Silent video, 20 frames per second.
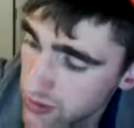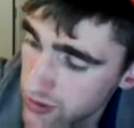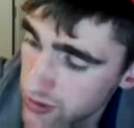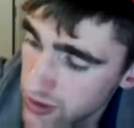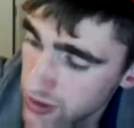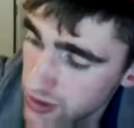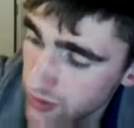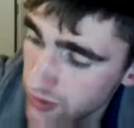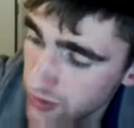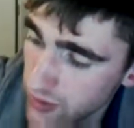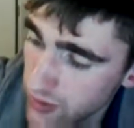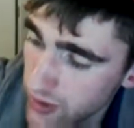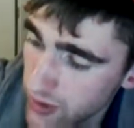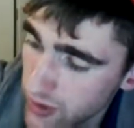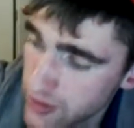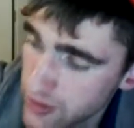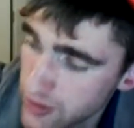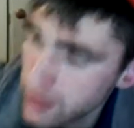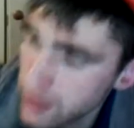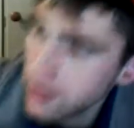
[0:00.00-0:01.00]
To give you an
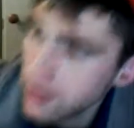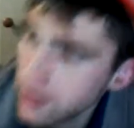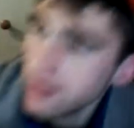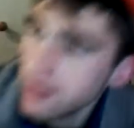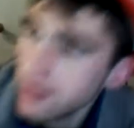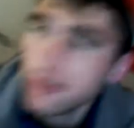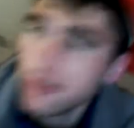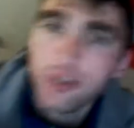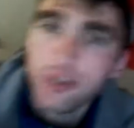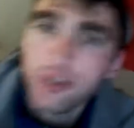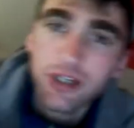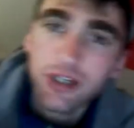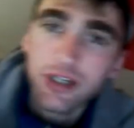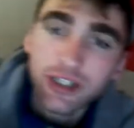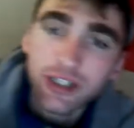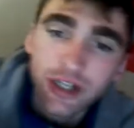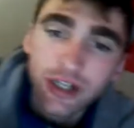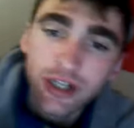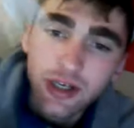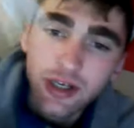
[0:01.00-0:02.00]
idea, here's the
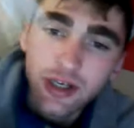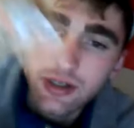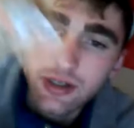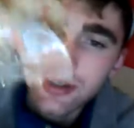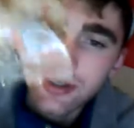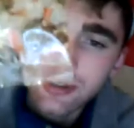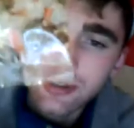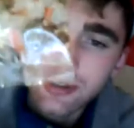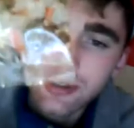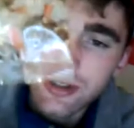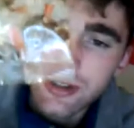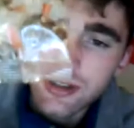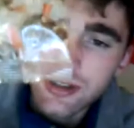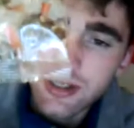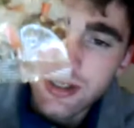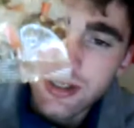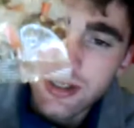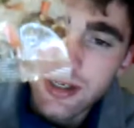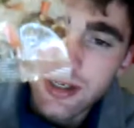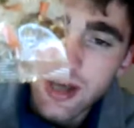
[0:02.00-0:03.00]
sachet. As you can
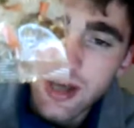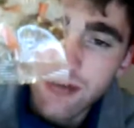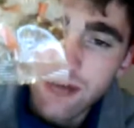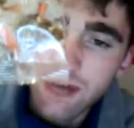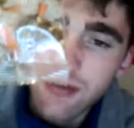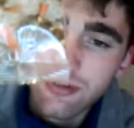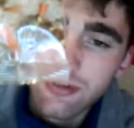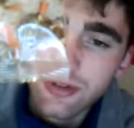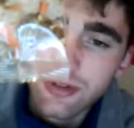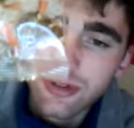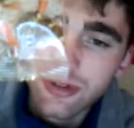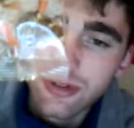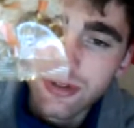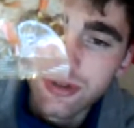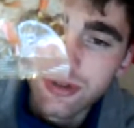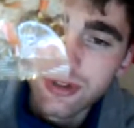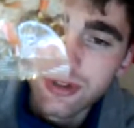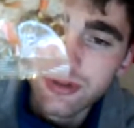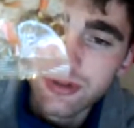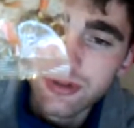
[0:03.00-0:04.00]
see, half of it is
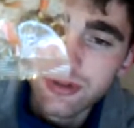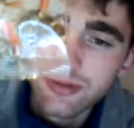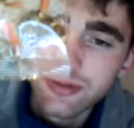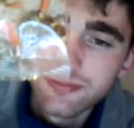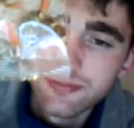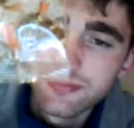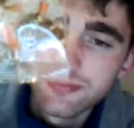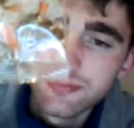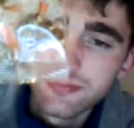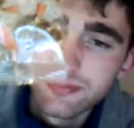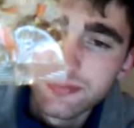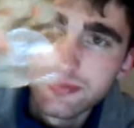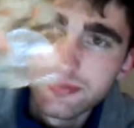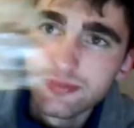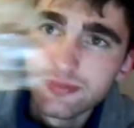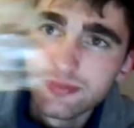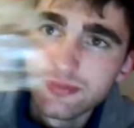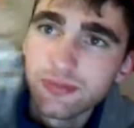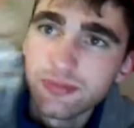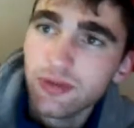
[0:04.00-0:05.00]
crystal.
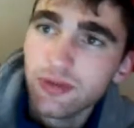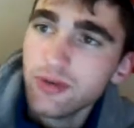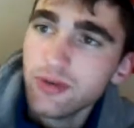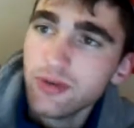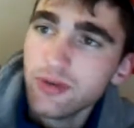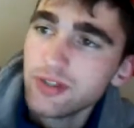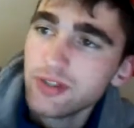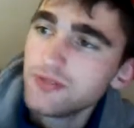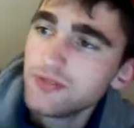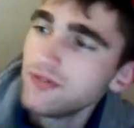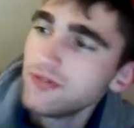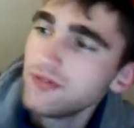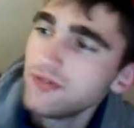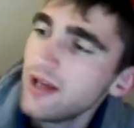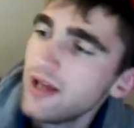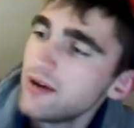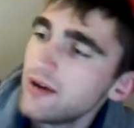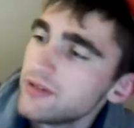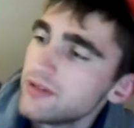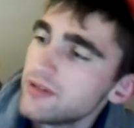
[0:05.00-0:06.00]
The rest,
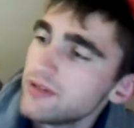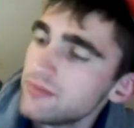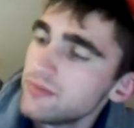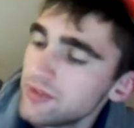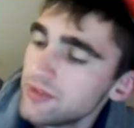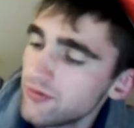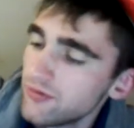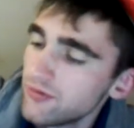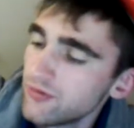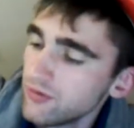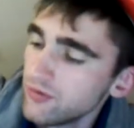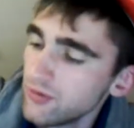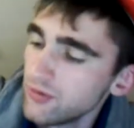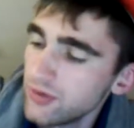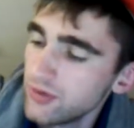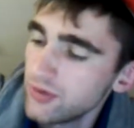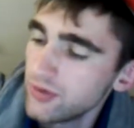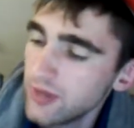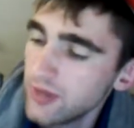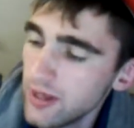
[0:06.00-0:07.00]
flowers and bits of fruit.